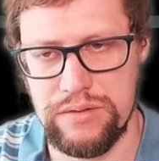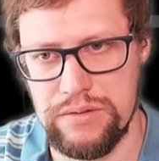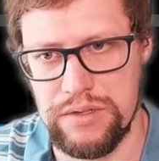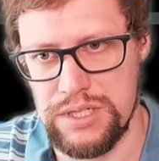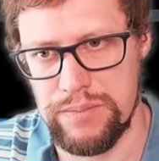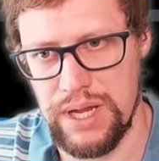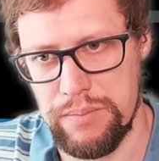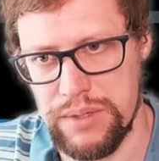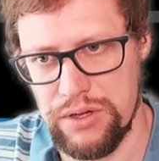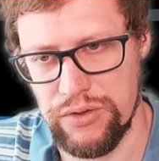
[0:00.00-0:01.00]

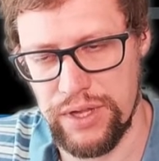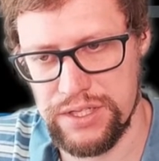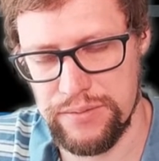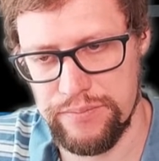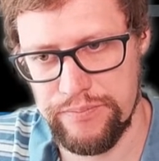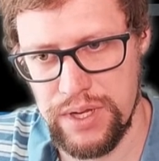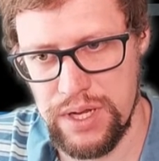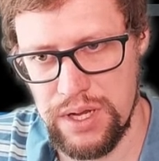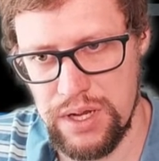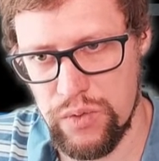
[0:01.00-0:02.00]
TCP/IP connection,
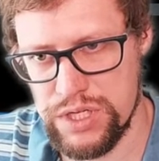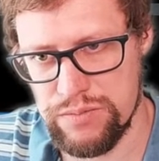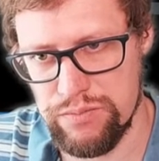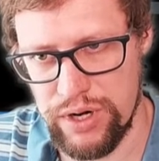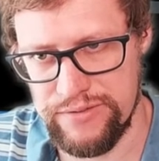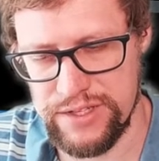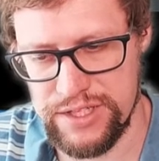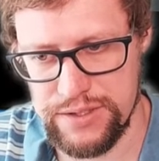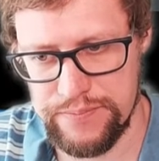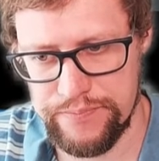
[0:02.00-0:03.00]
which is more
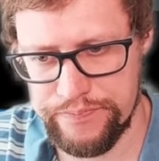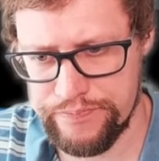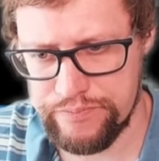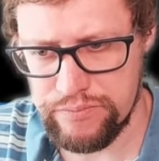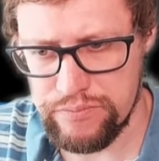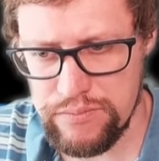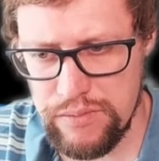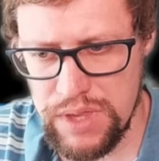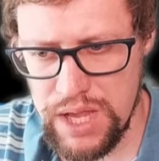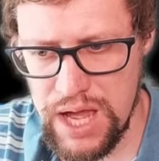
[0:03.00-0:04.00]
efficient.
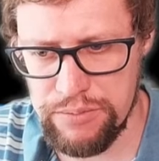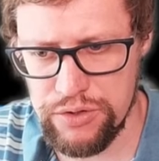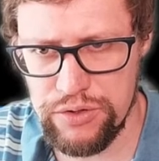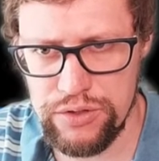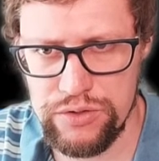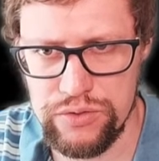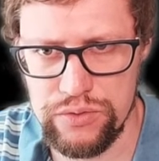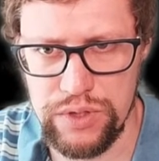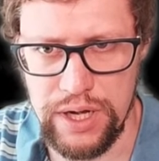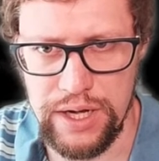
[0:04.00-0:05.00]
I'm not going to